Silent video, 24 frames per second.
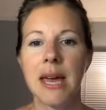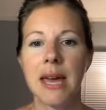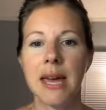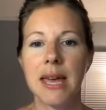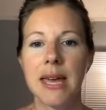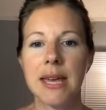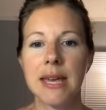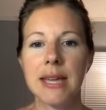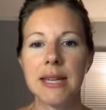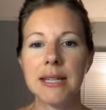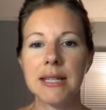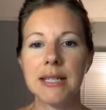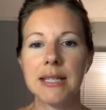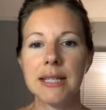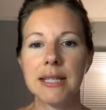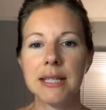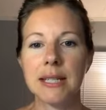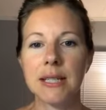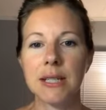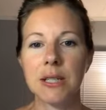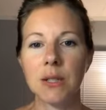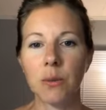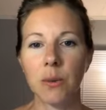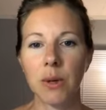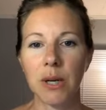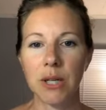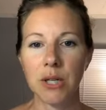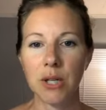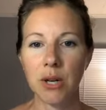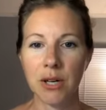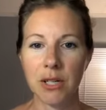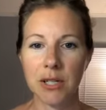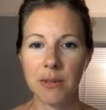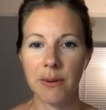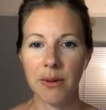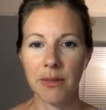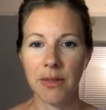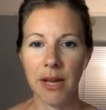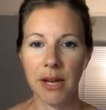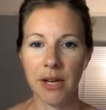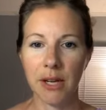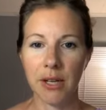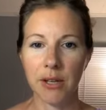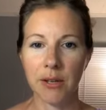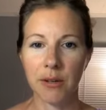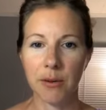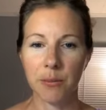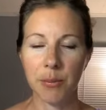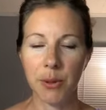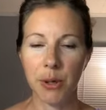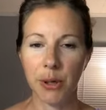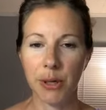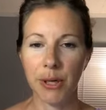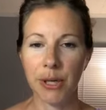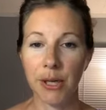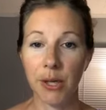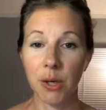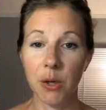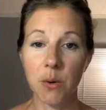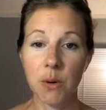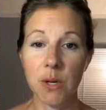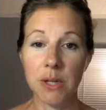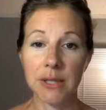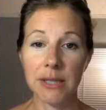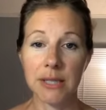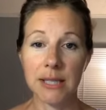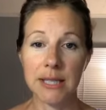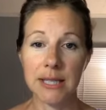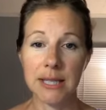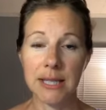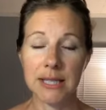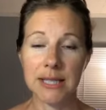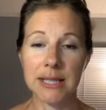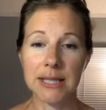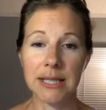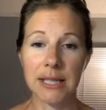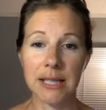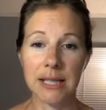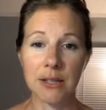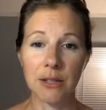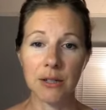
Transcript: And so when I talked about that purity and quality testing,